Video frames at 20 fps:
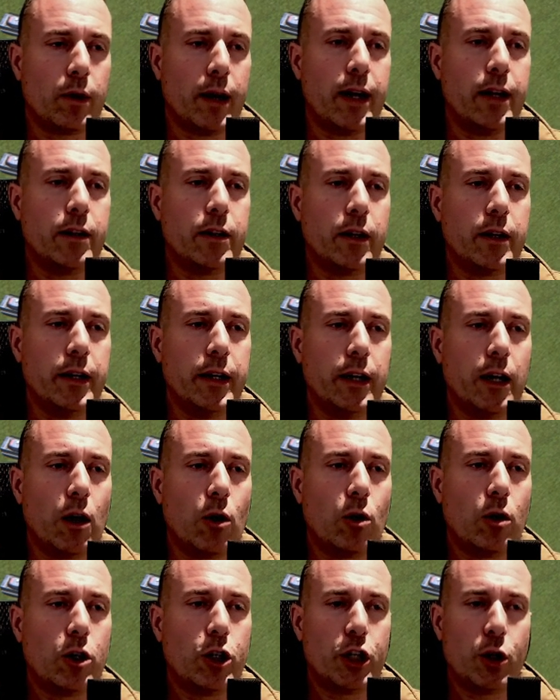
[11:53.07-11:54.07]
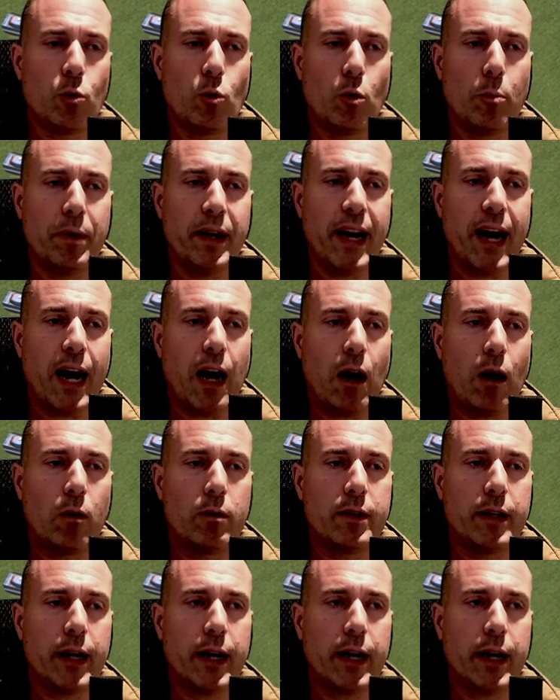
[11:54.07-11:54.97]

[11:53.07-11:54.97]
Antonina, she will be out,